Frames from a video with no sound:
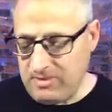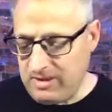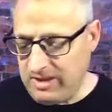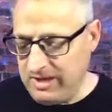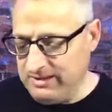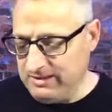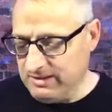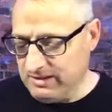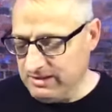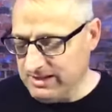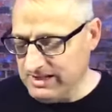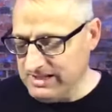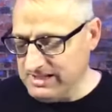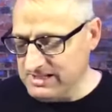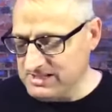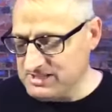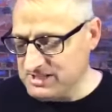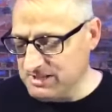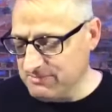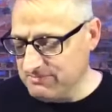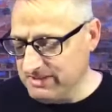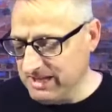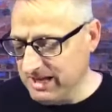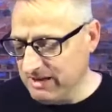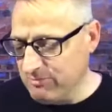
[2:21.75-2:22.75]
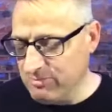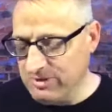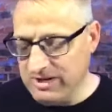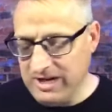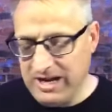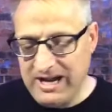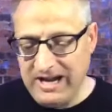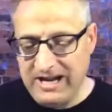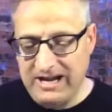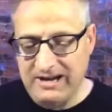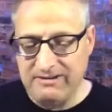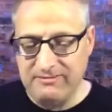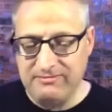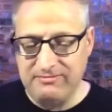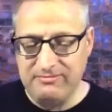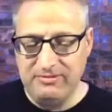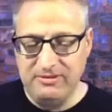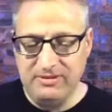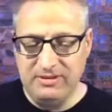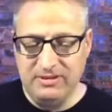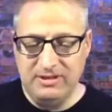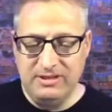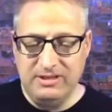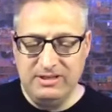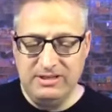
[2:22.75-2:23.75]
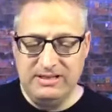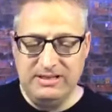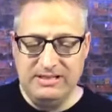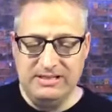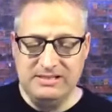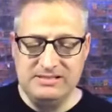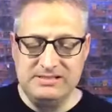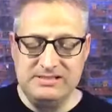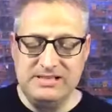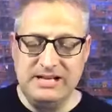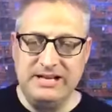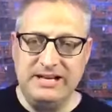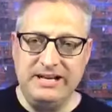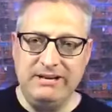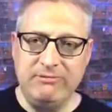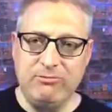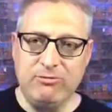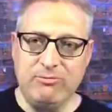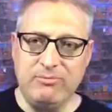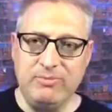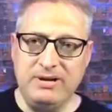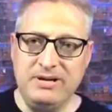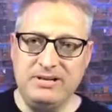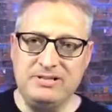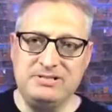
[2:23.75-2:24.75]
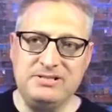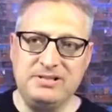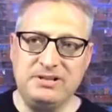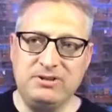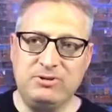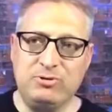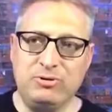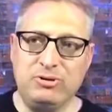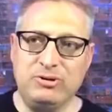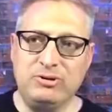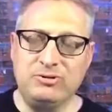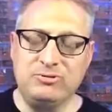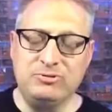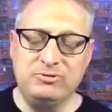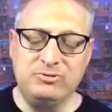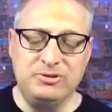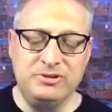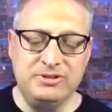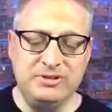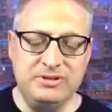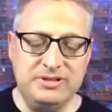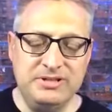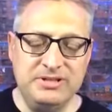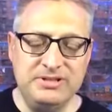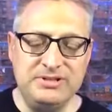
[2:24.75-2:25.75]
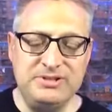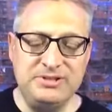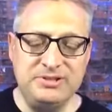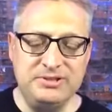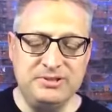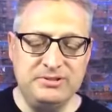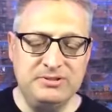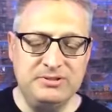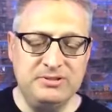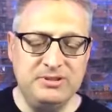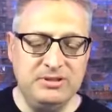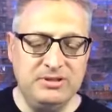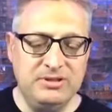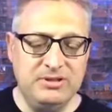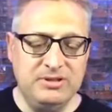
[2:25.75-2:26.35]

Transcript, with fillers: and the latest update we have is that he remains in critical condition